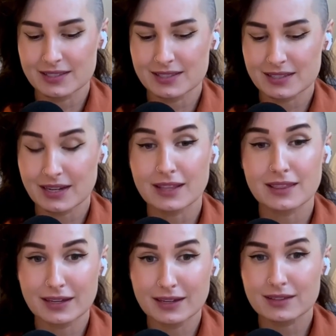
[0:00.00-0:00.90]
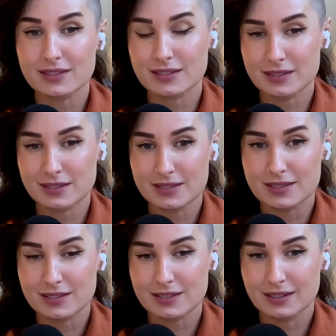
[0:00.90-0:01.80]
and I think this
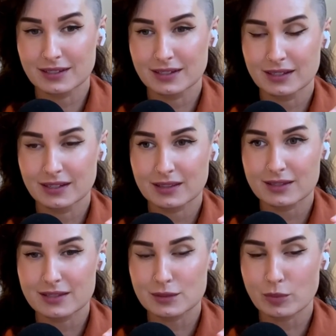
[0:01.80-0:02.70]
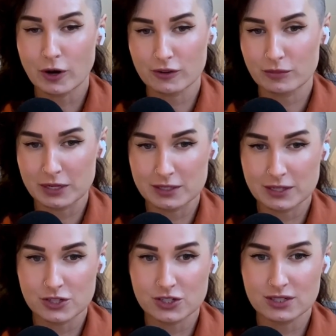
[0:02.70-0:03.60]
is part of
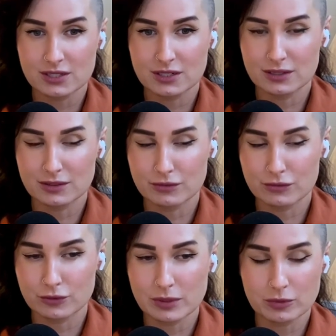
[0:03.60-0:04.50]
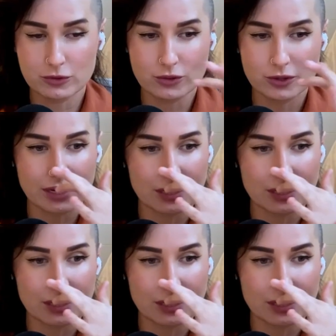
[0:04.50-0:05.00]
meditation and for people who are getting